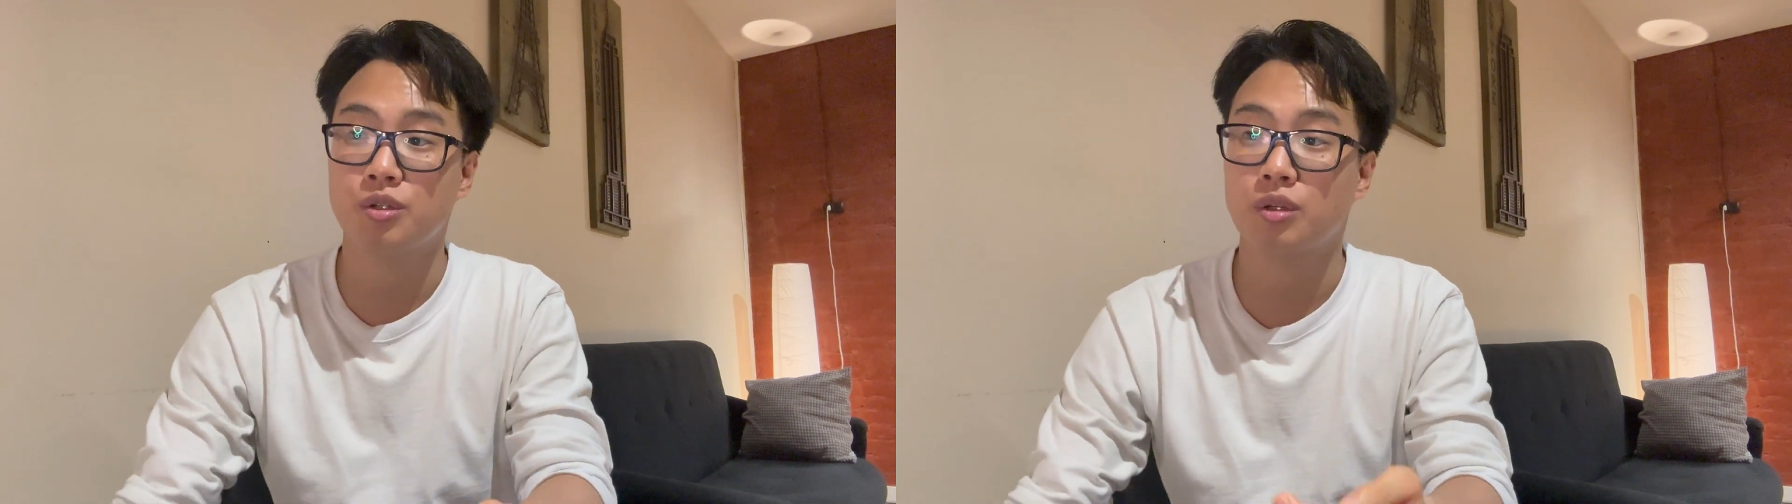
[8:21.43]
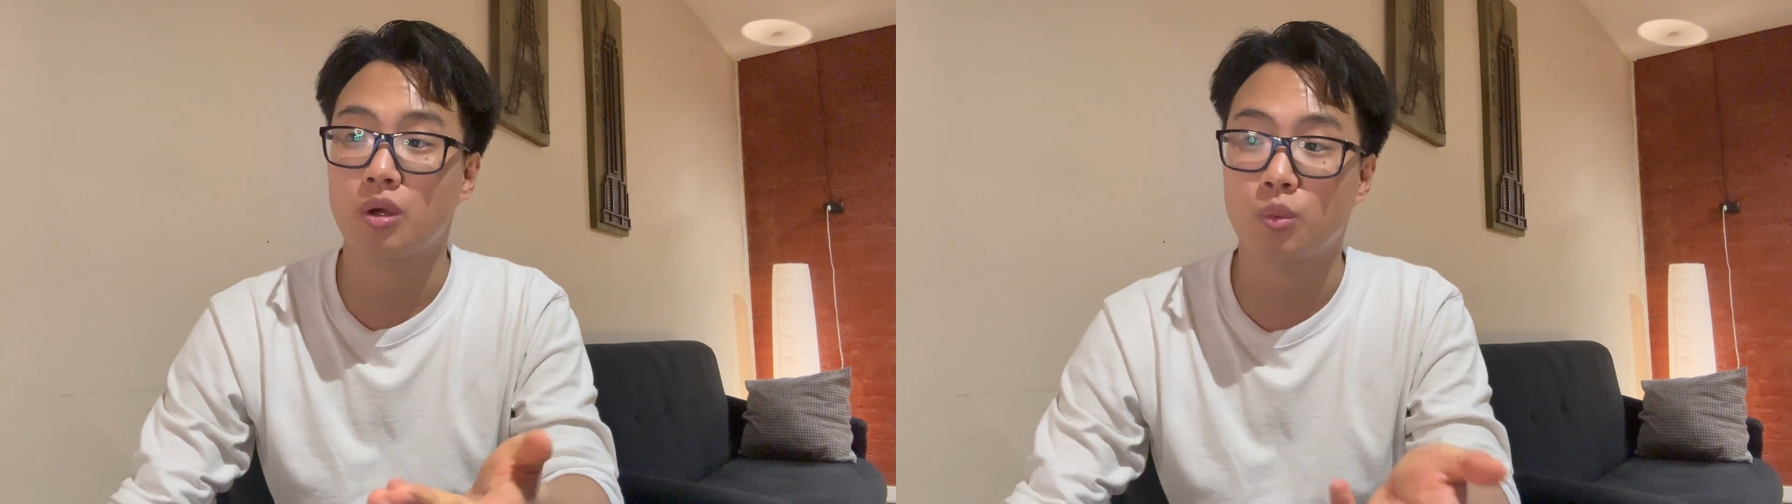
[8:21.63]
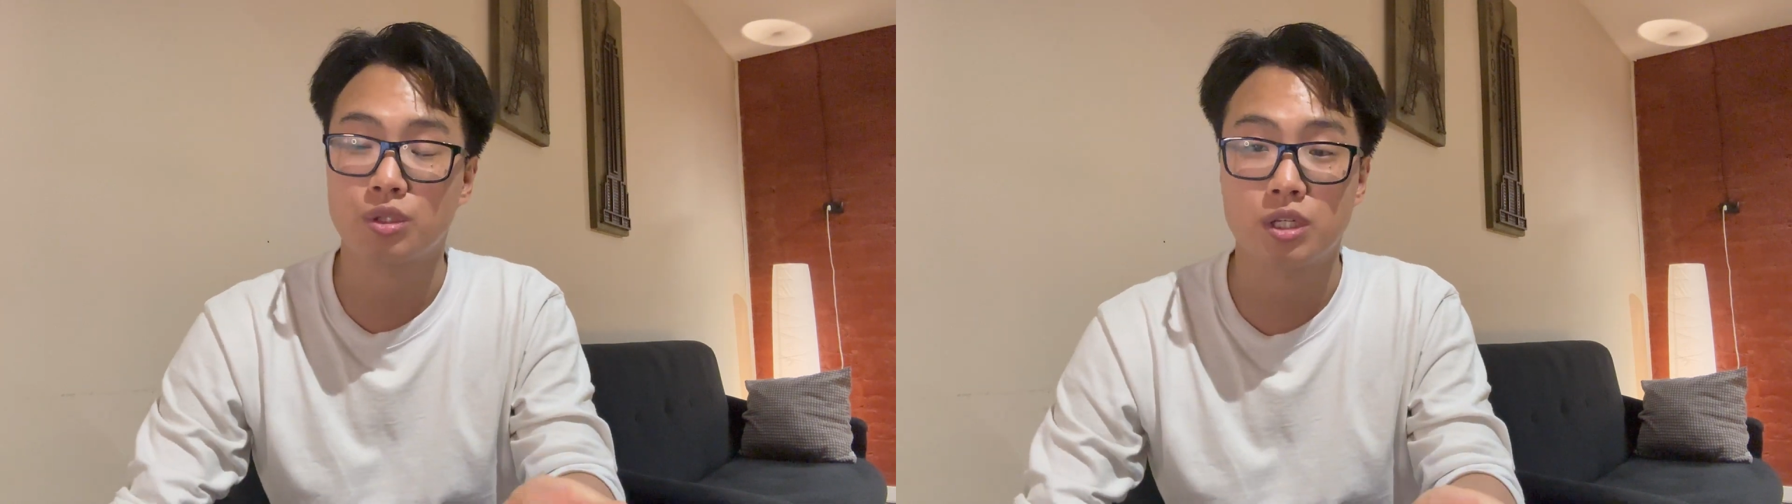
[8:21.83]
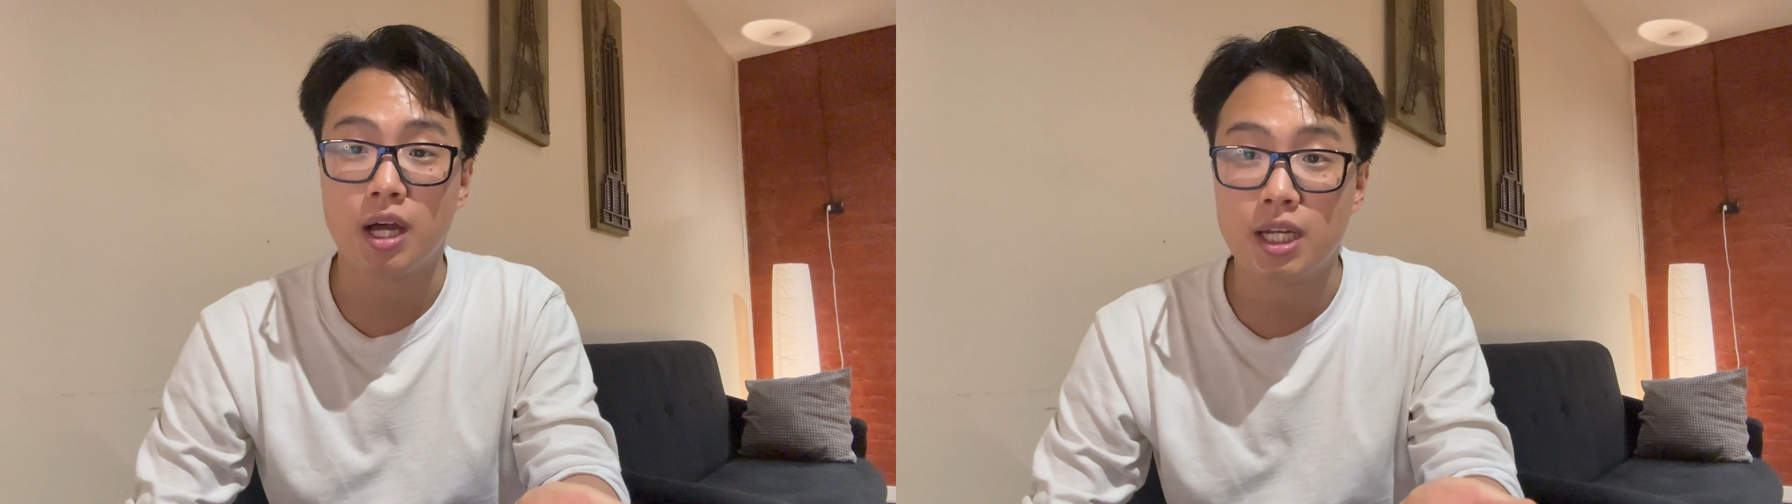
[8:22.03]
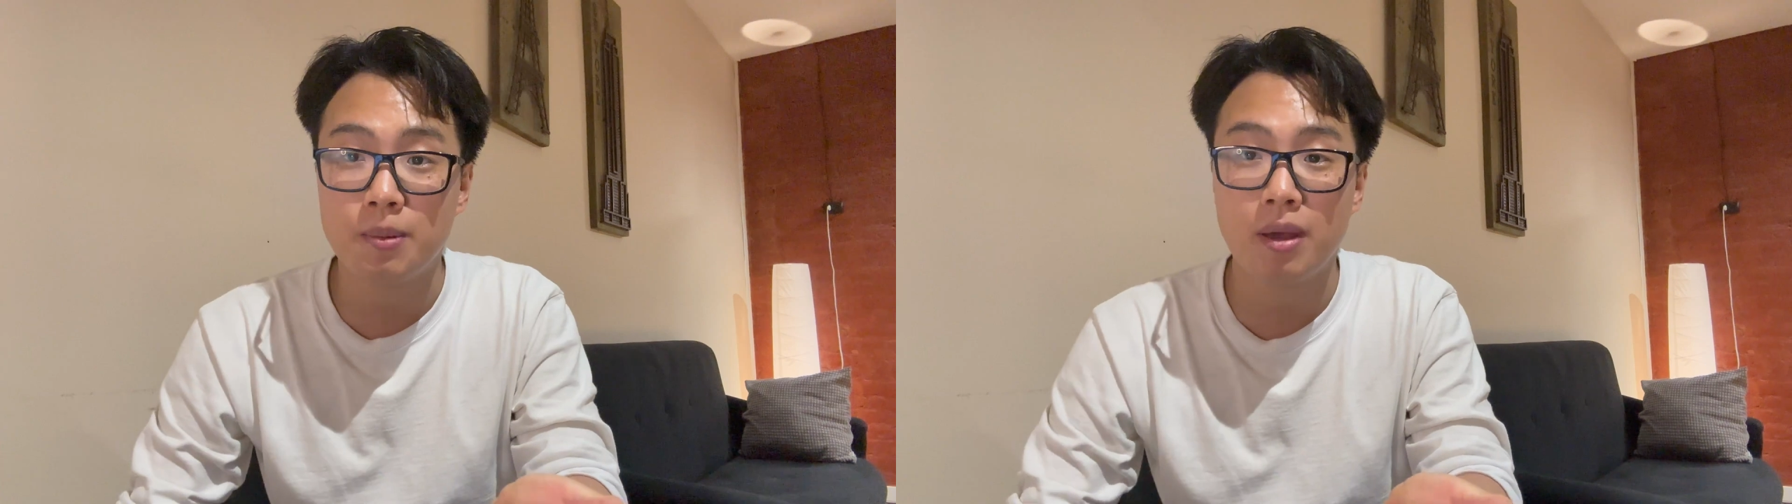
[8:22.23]
you can watch
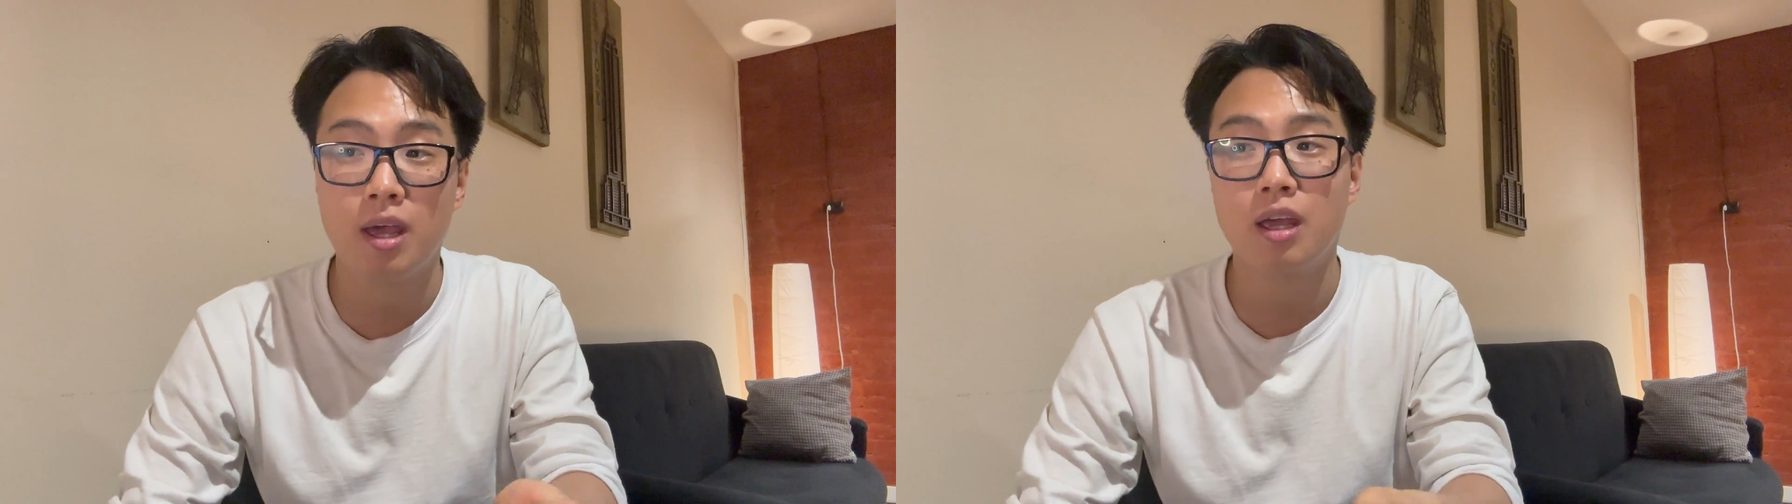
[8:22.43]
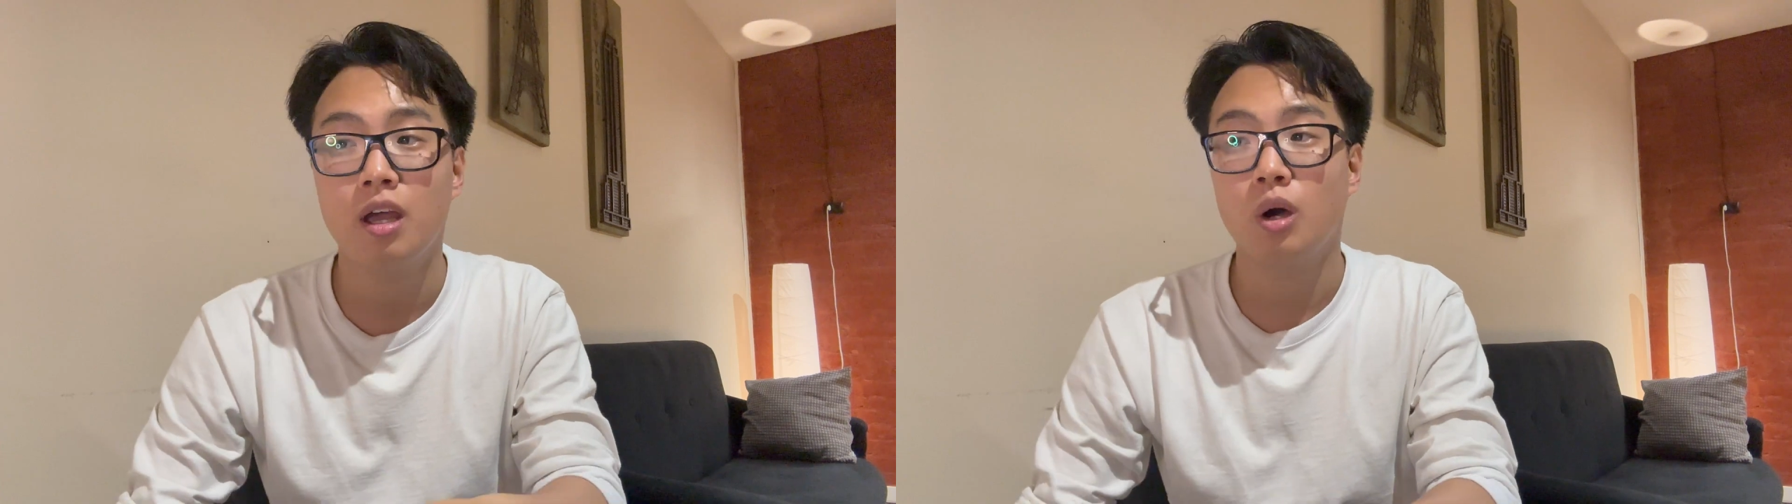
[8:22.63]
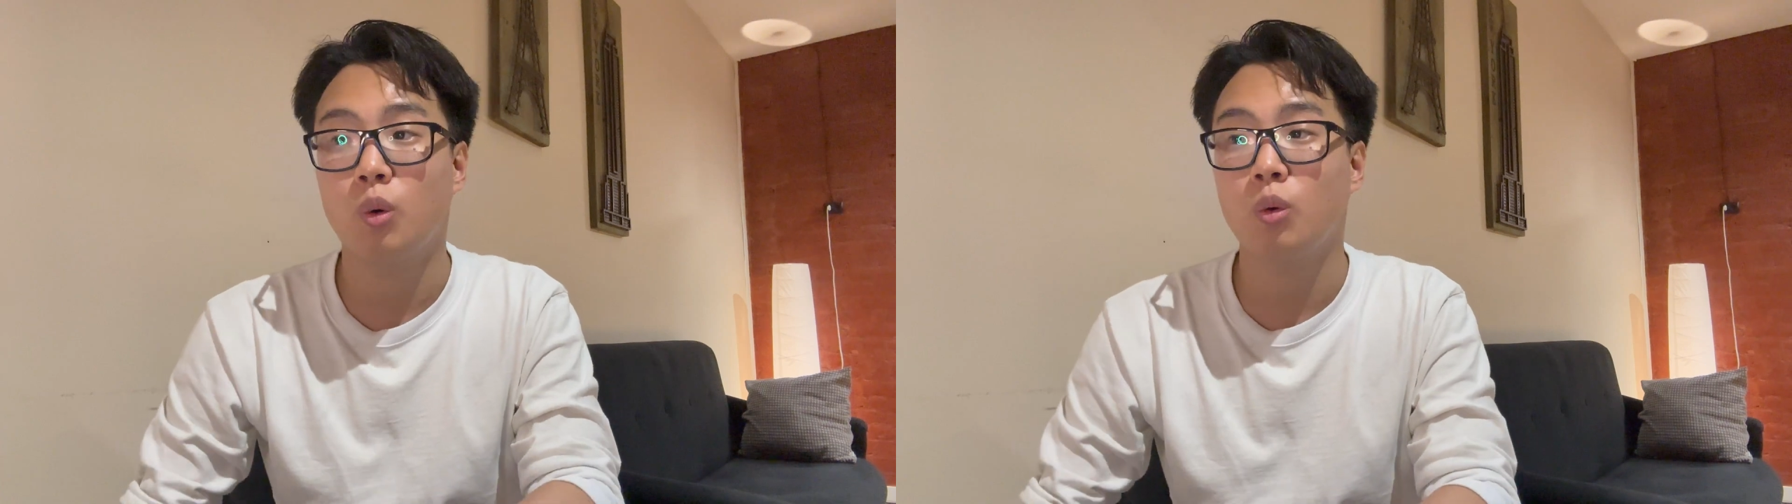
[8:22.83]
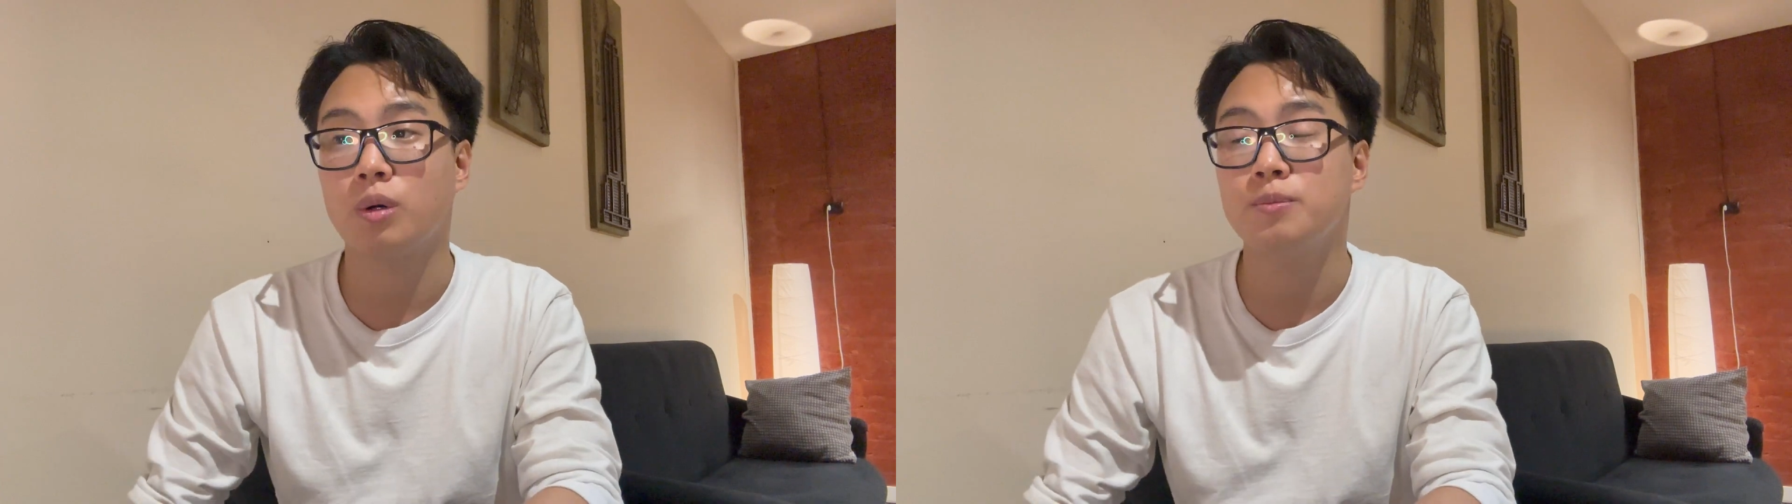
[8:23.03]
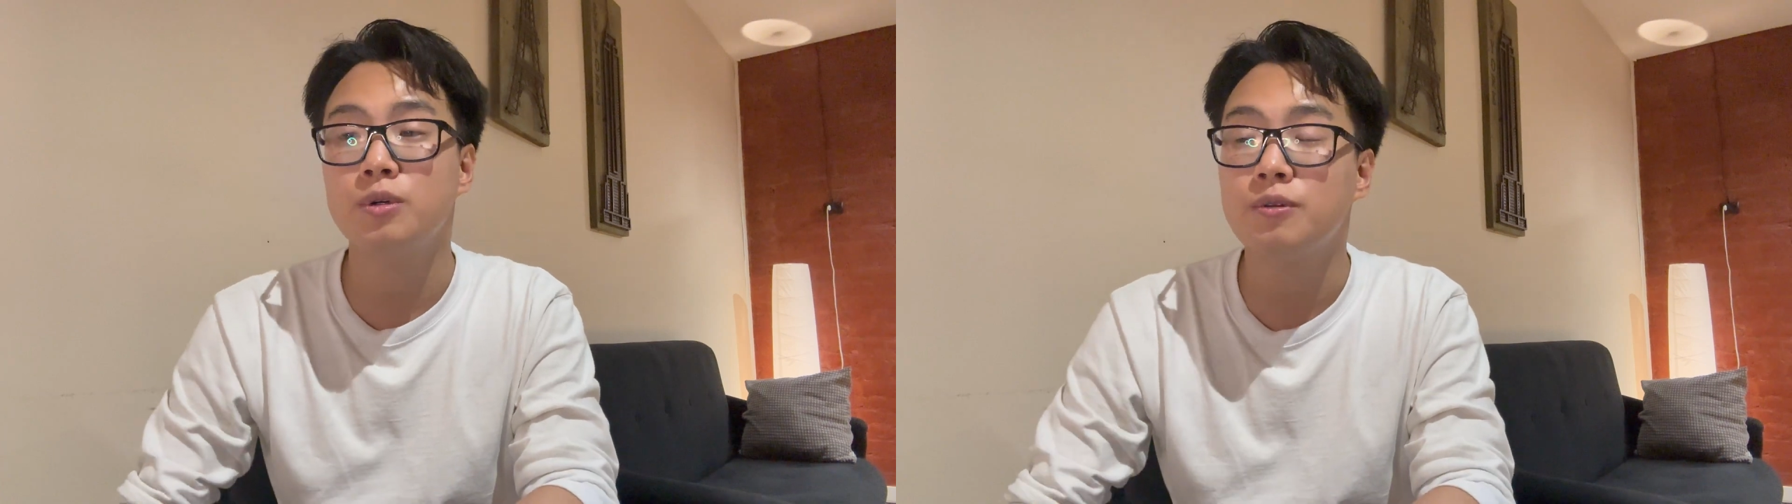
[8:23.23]
anime or